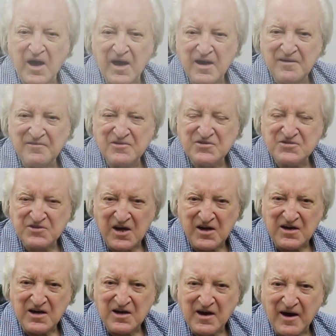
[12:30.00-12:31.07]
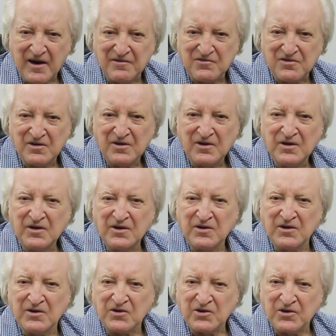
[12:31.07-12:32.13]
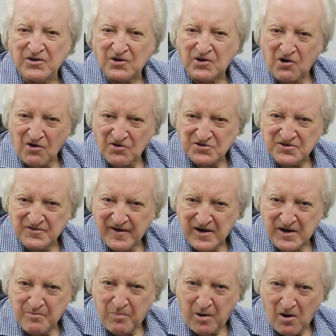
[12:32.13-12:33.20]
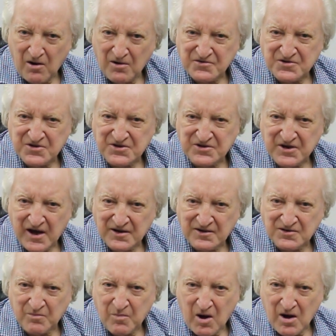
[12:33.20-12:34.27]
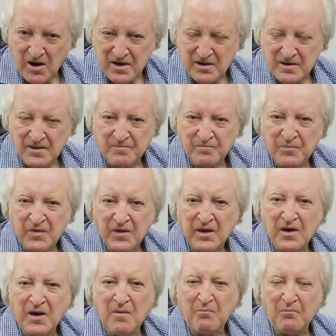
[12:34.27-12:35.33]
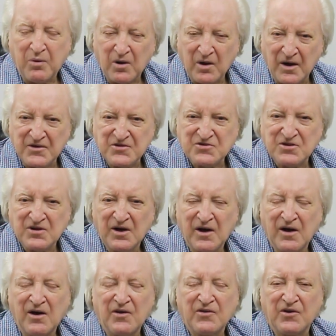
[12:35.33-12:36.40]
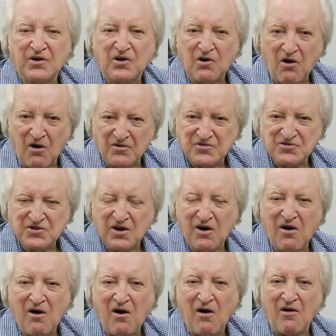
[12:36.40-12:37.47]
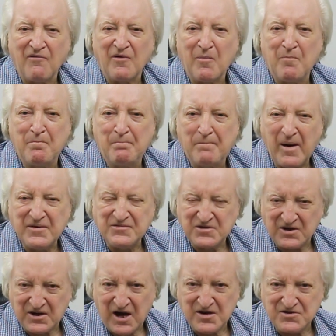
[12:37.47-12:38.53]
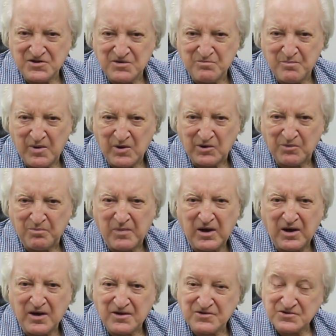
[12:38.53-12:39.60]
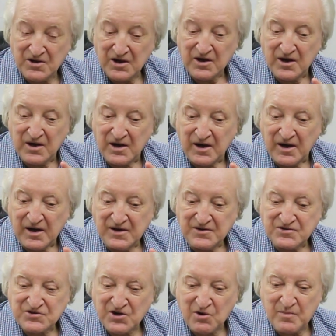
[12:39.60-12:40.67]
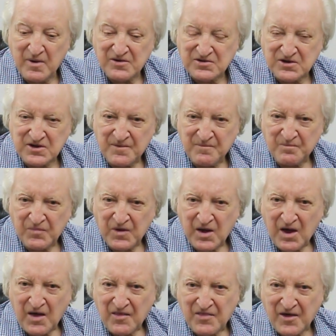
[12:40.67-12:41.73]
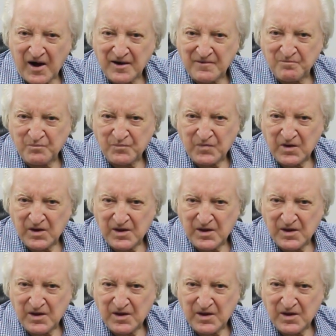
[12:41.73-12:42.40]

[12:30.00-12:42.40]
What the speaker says: Dave is taking out the cost of any parts he's had to buy, plus the cost of a basic engine build because he's so busy that